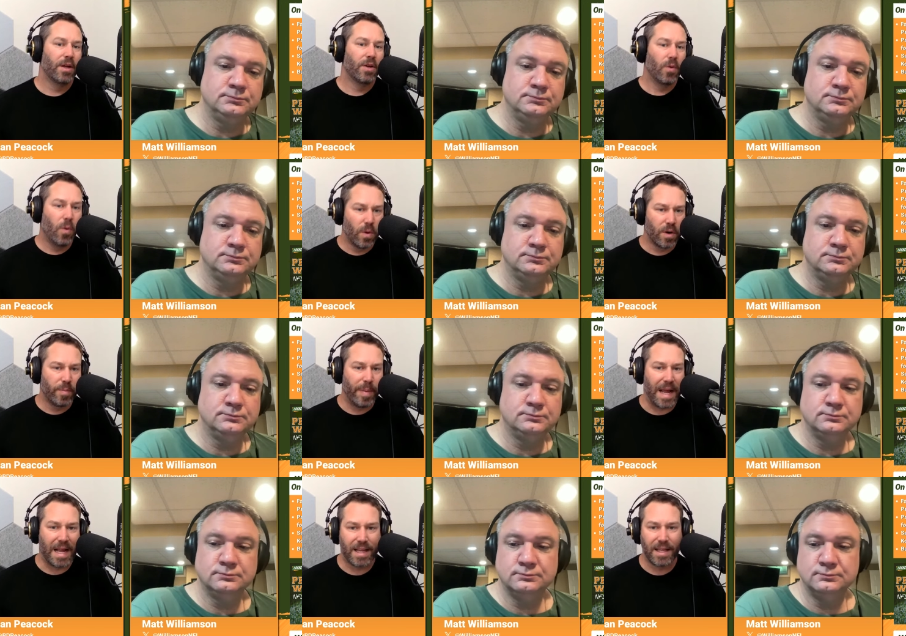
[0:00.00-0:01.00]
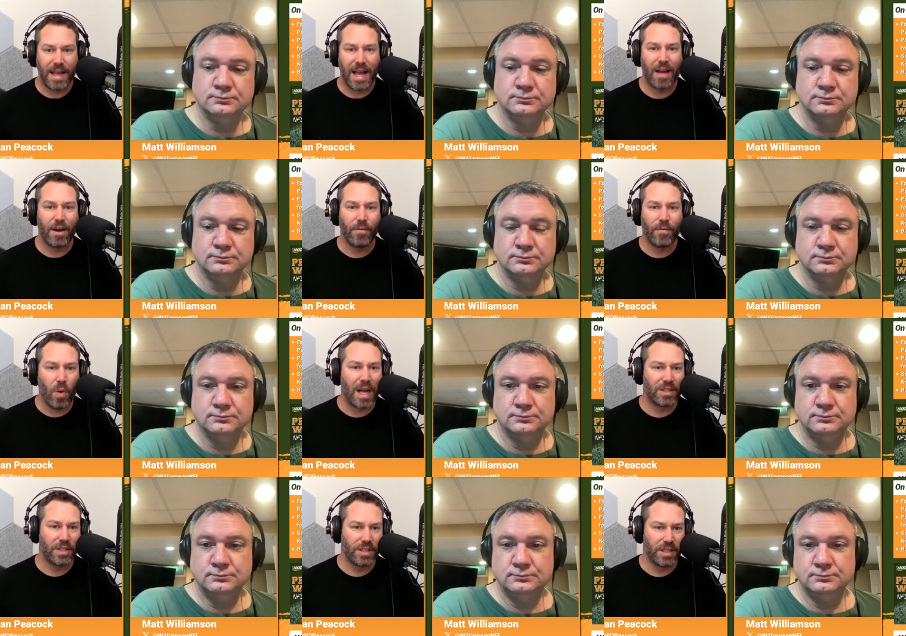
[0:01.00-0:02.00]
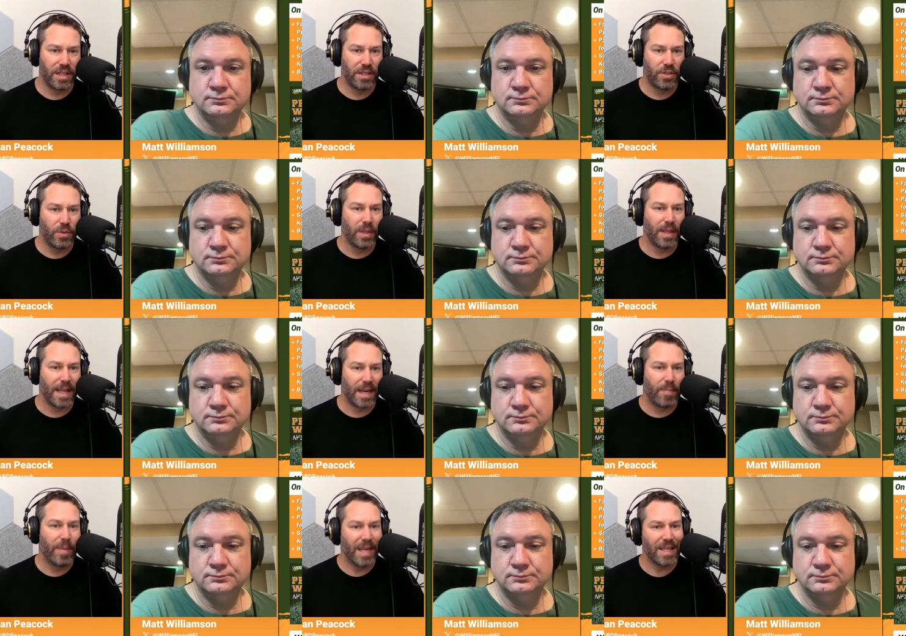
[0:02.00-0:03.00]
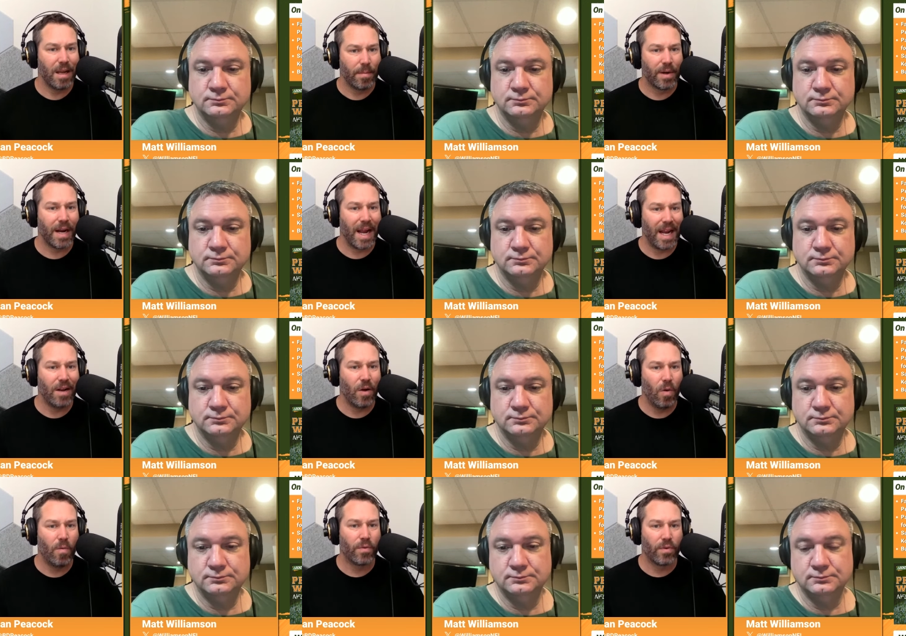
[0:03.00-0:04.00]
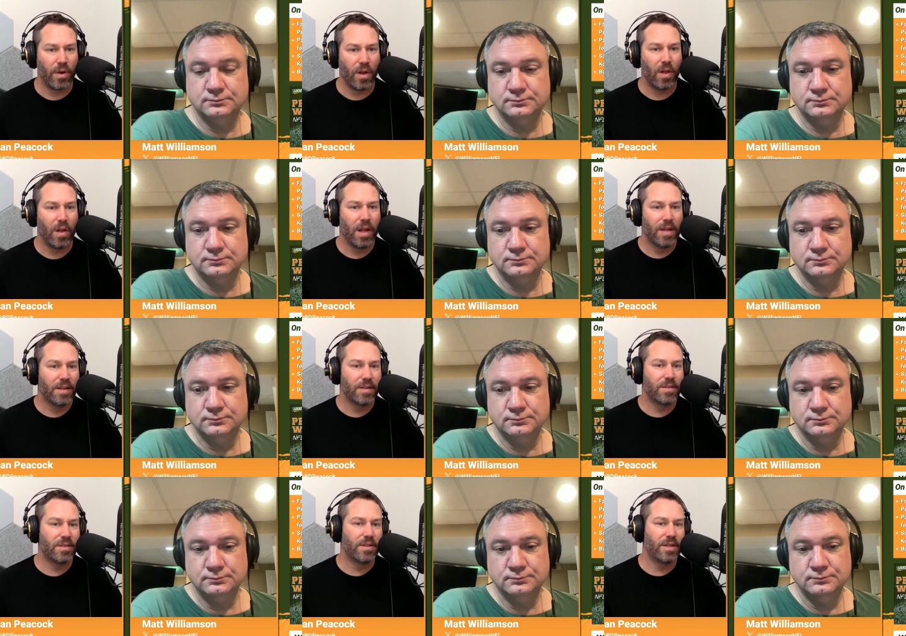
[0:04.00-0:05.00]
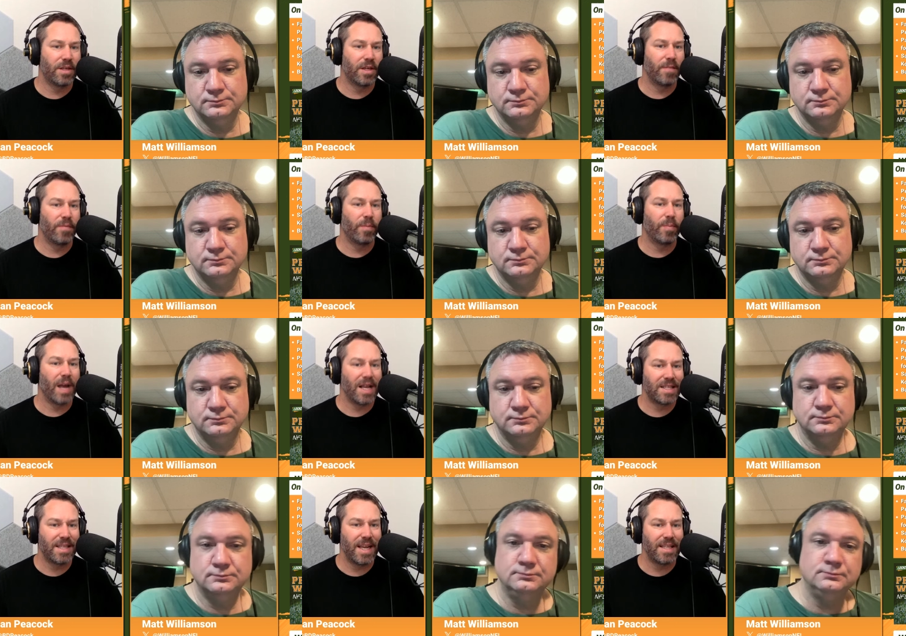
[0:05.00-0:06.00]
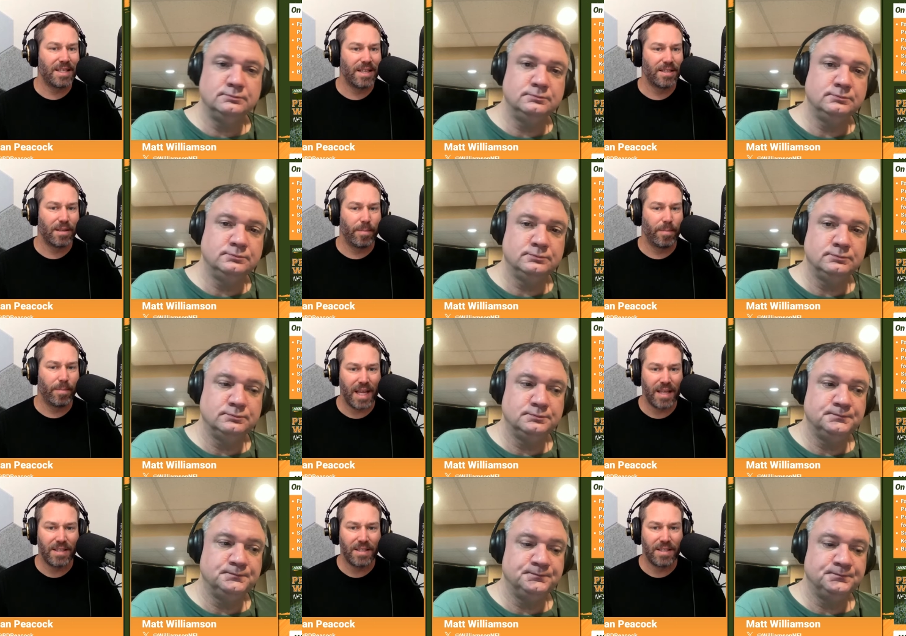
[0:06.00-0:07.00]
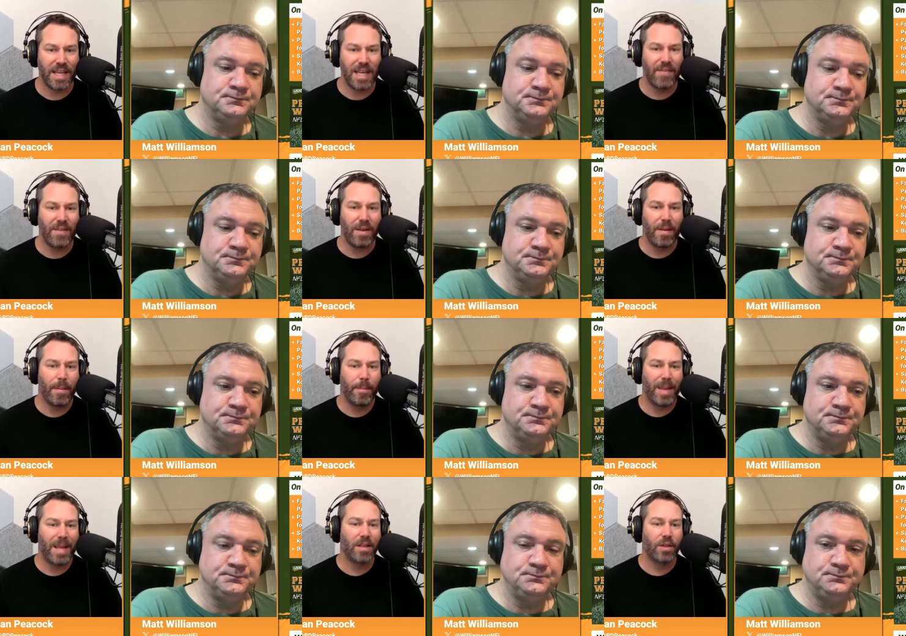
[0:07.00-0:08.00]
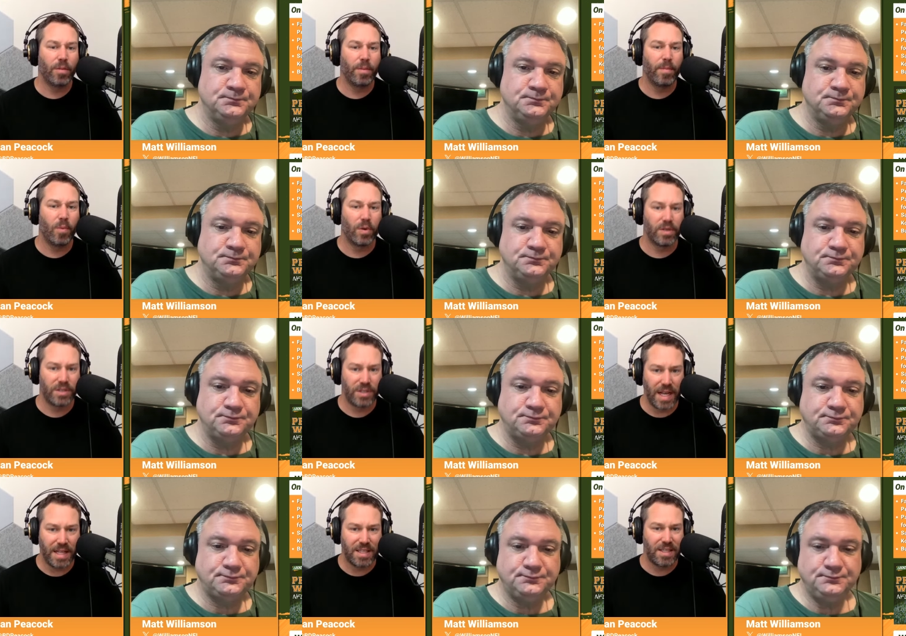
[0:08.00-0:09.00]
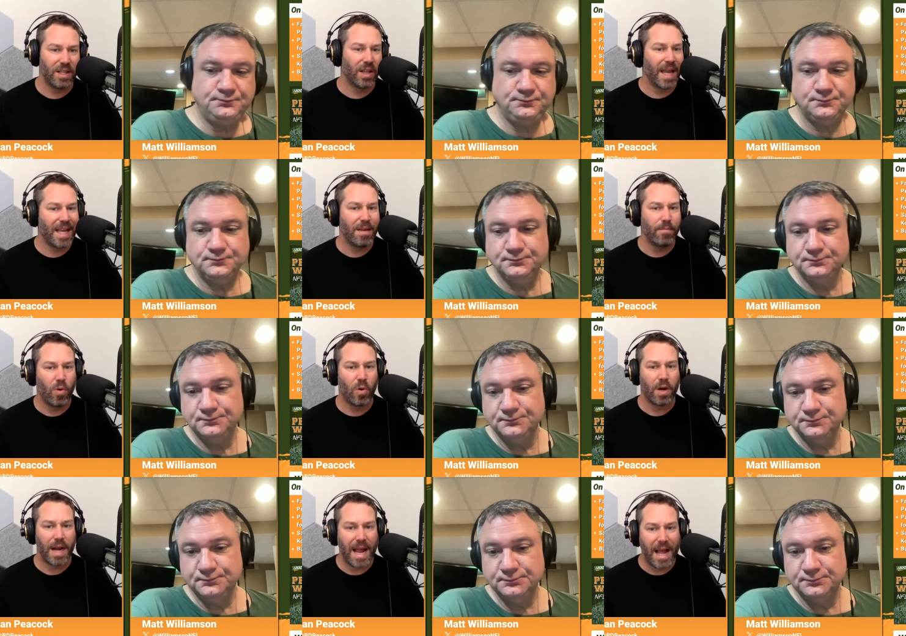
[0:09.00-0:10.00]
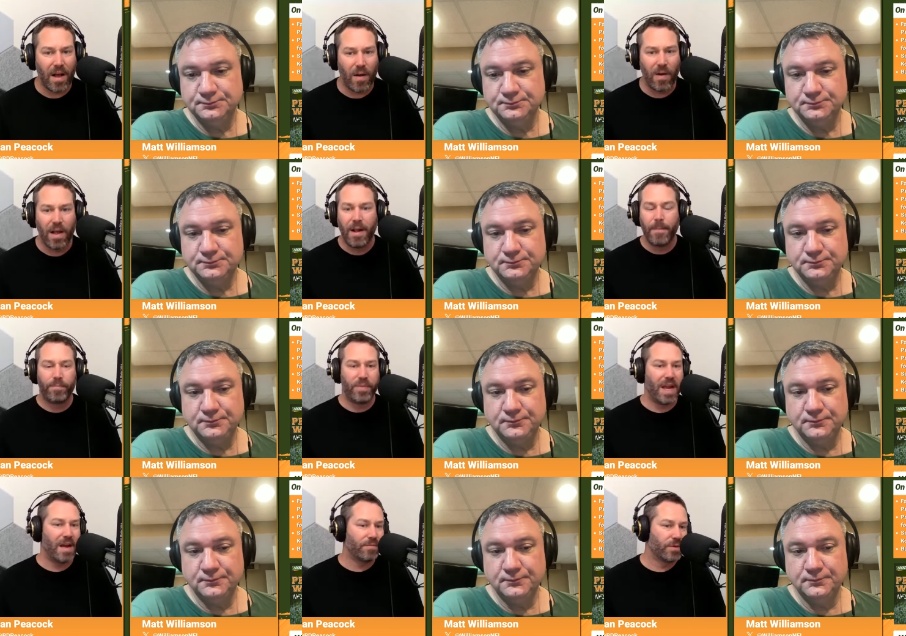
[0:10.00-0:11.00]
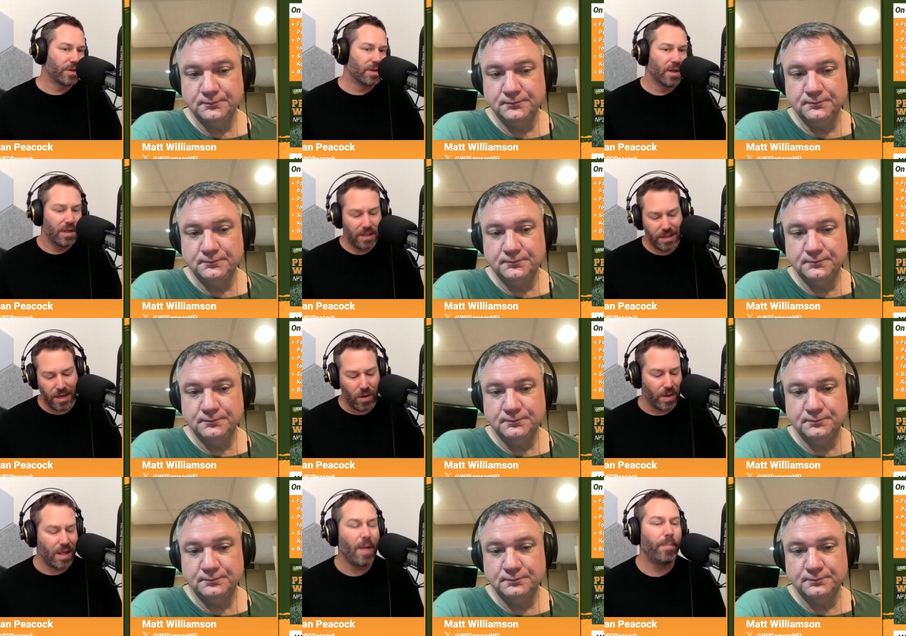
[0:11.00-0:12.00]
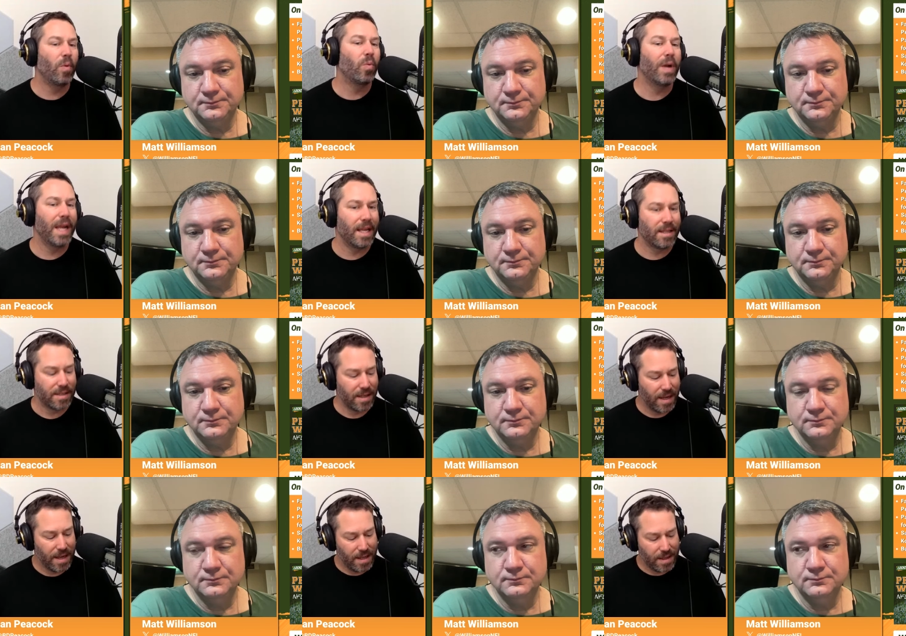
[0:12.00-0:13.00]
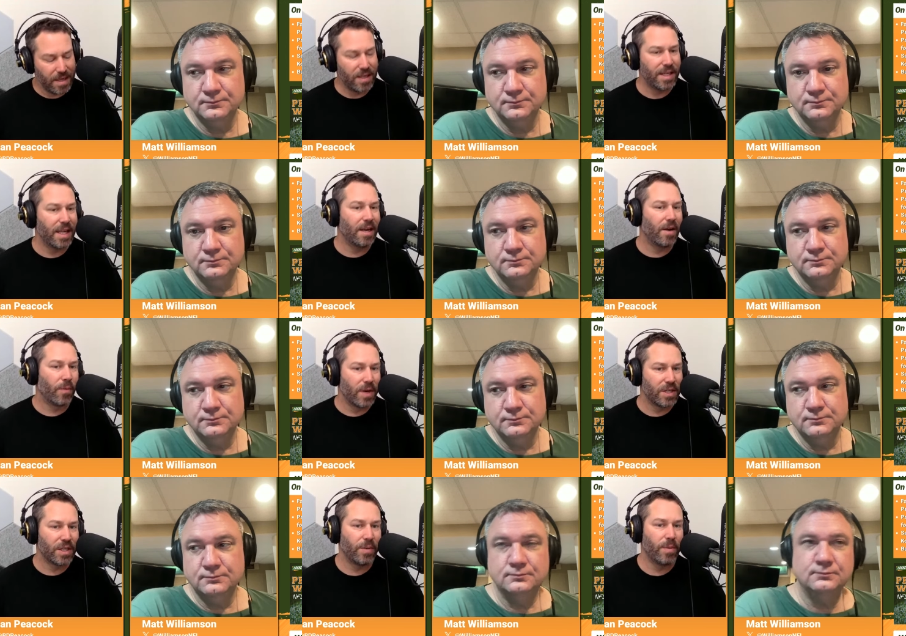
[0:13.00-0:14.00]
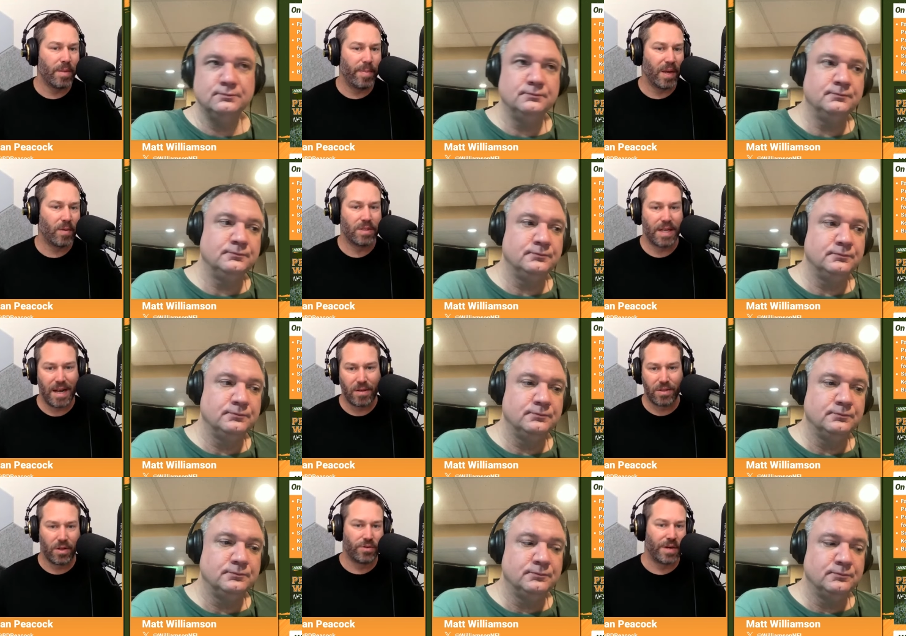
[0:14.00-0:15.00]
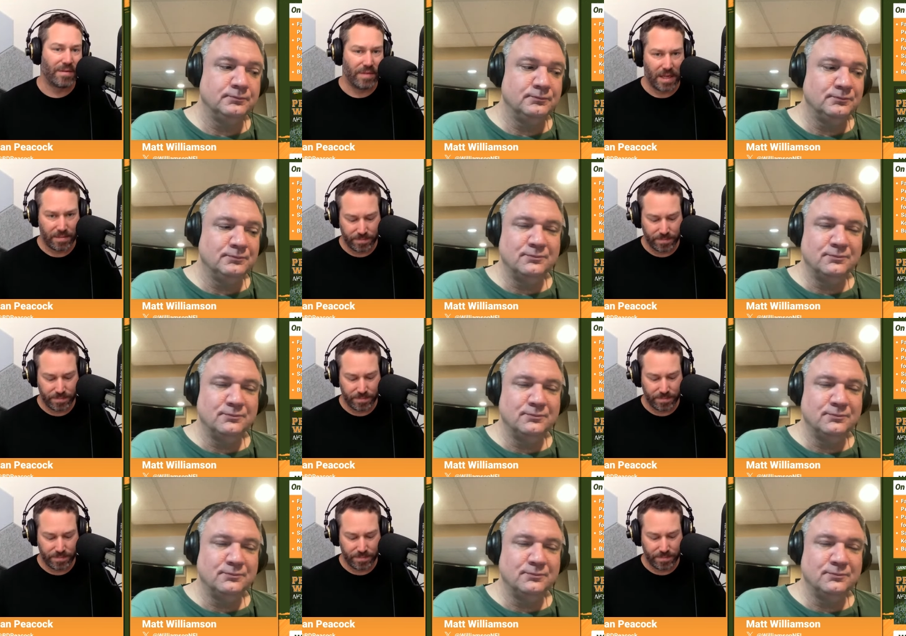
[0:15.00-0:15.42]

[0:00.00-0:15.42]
Speaker 1: quarterback out of Washington to Atlanta, pick number eight overall, does the the process, does the pick, does any of it make a little bit more sense? Do you like it more now after uh, you know a couple weeks than you did originally when the pick was announced on draft day.